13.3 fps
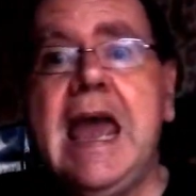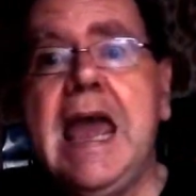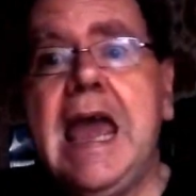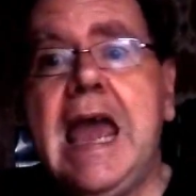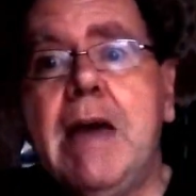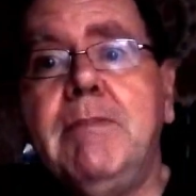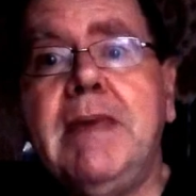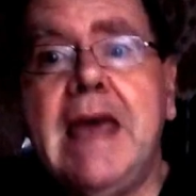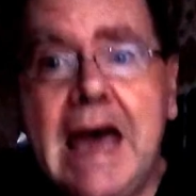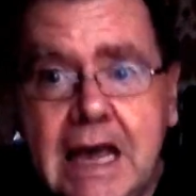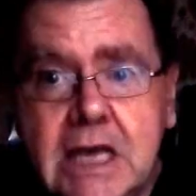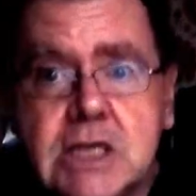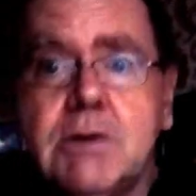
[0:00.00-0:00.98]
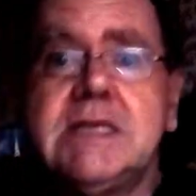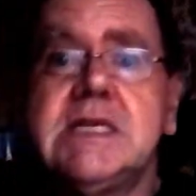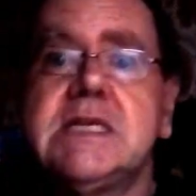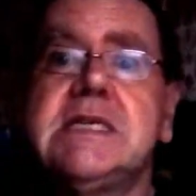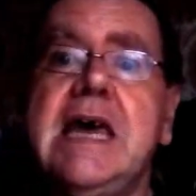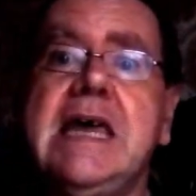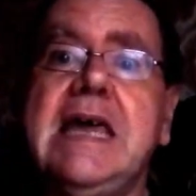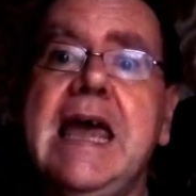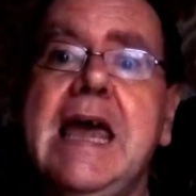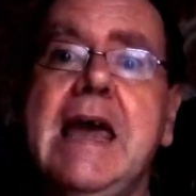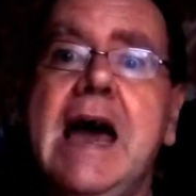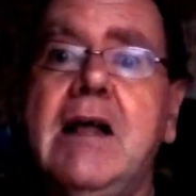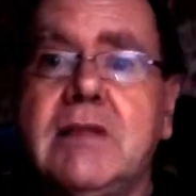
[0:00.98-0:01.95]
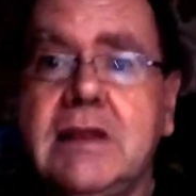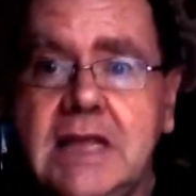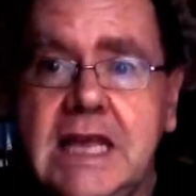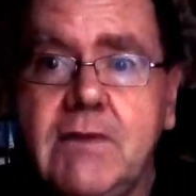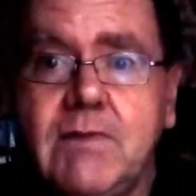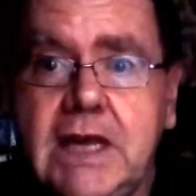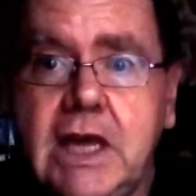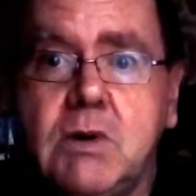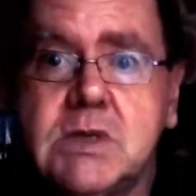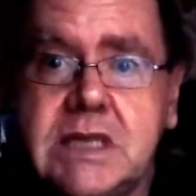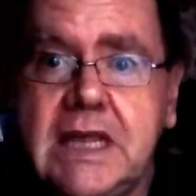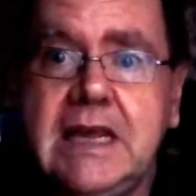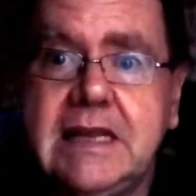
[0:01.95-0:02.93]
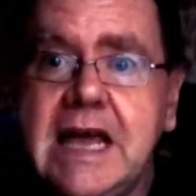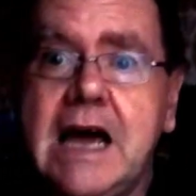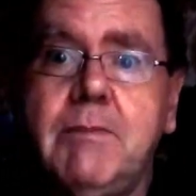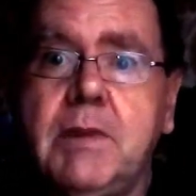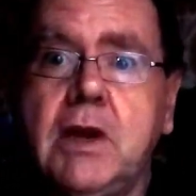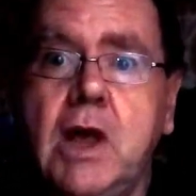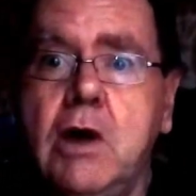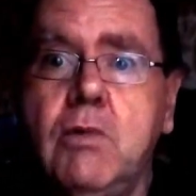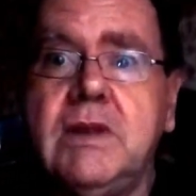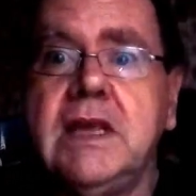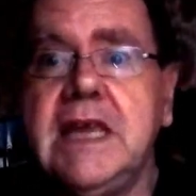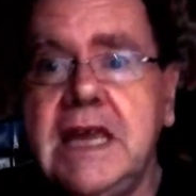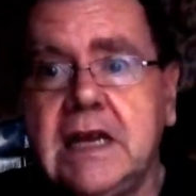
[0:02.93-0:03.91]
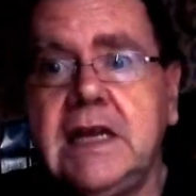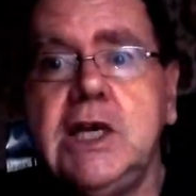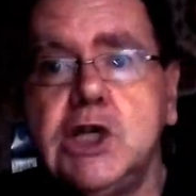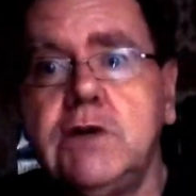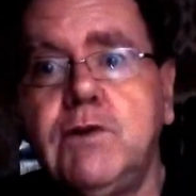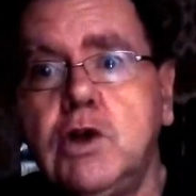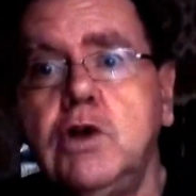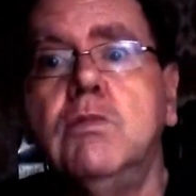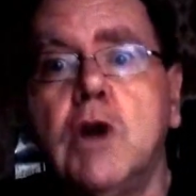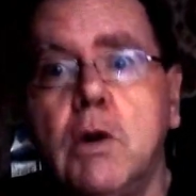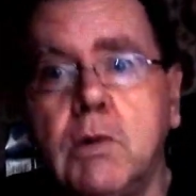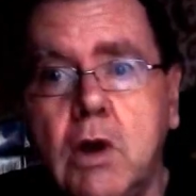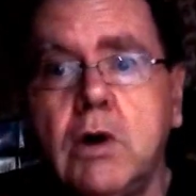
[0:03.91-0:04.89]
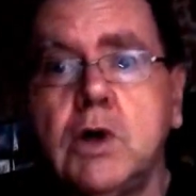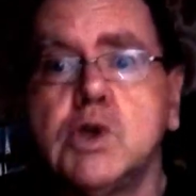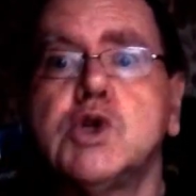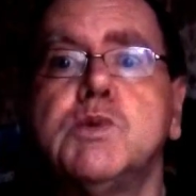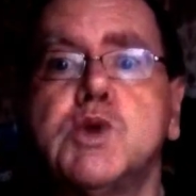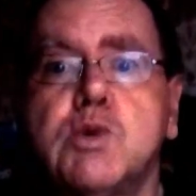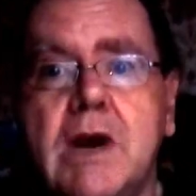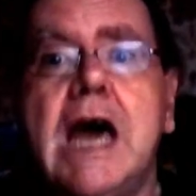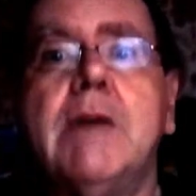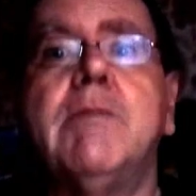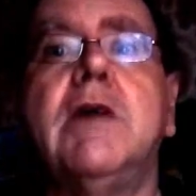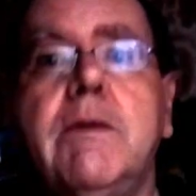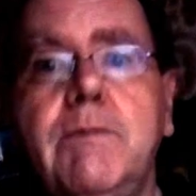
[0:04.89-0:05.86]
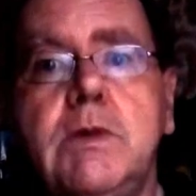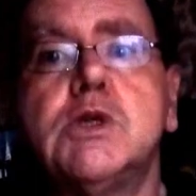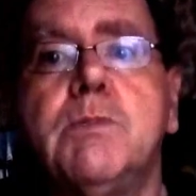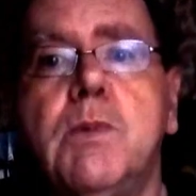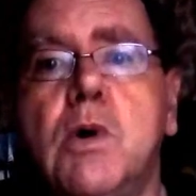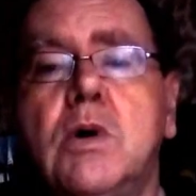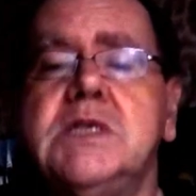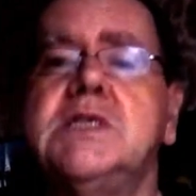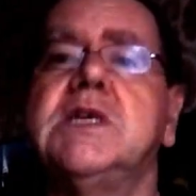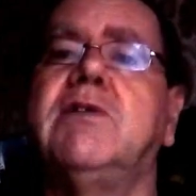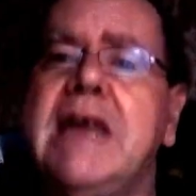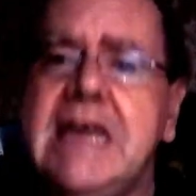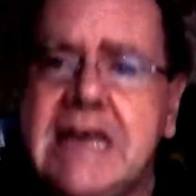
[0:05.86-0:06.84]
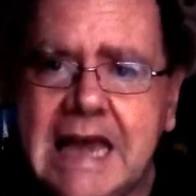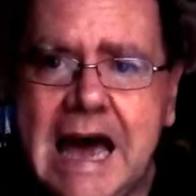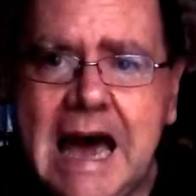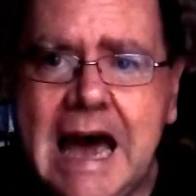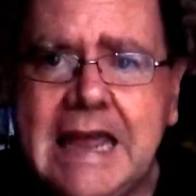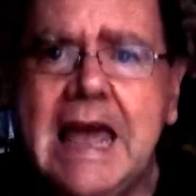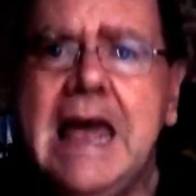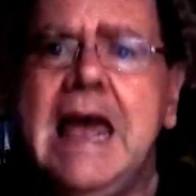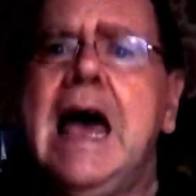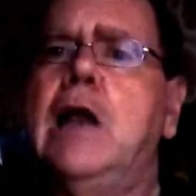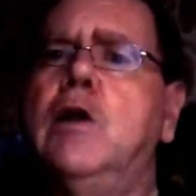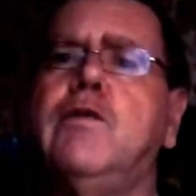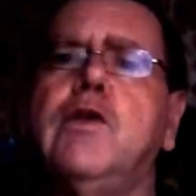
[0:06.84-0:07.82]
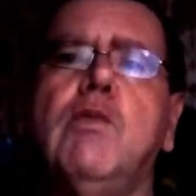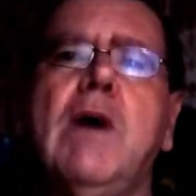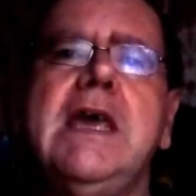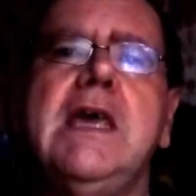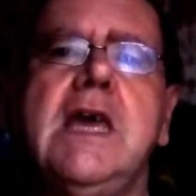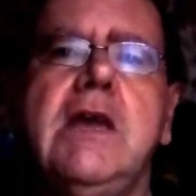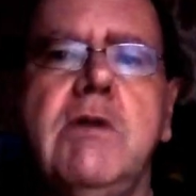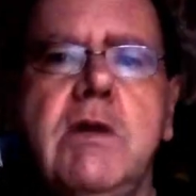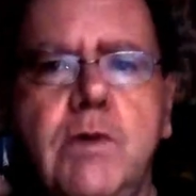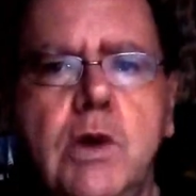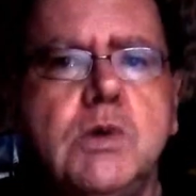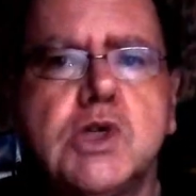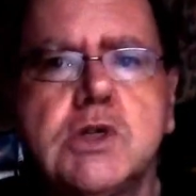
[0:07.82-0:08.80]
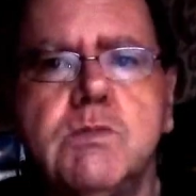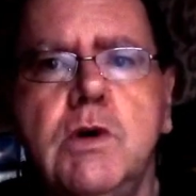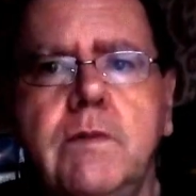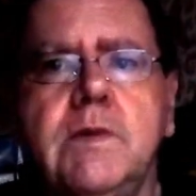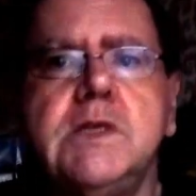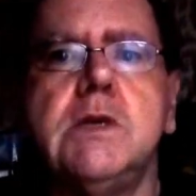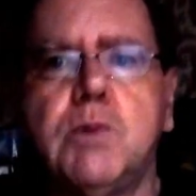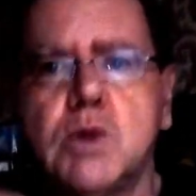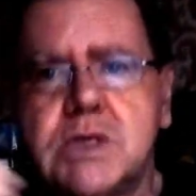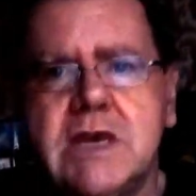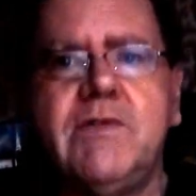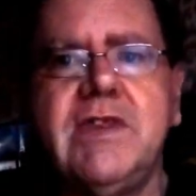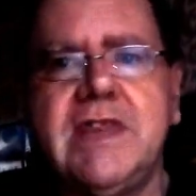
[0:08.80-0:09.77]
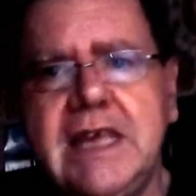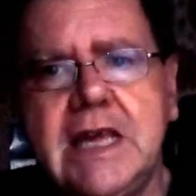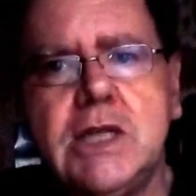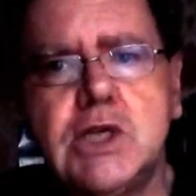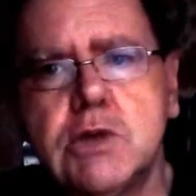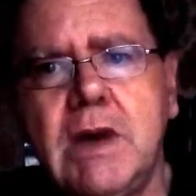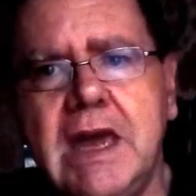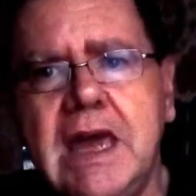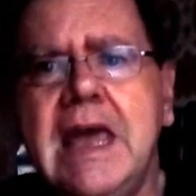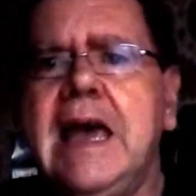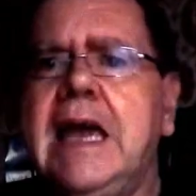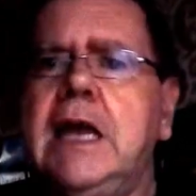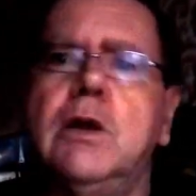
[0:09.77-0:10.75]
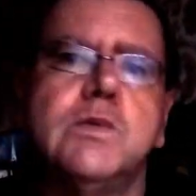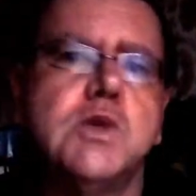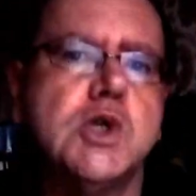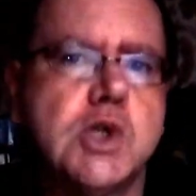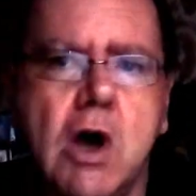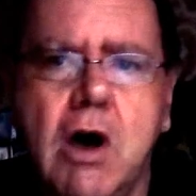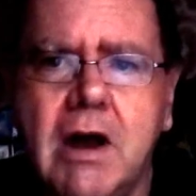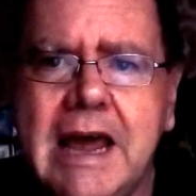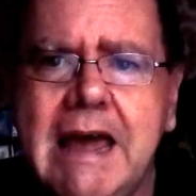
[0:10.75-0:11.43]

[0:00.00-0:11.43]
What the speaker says: Yeah. So as I say, I'll leave Leo's link down below. The Geek Legion of Doom. Go along and subscribe and give me support. He's a great guy. I love the way he reviews his movies. He puts everything into it. He loves his horror.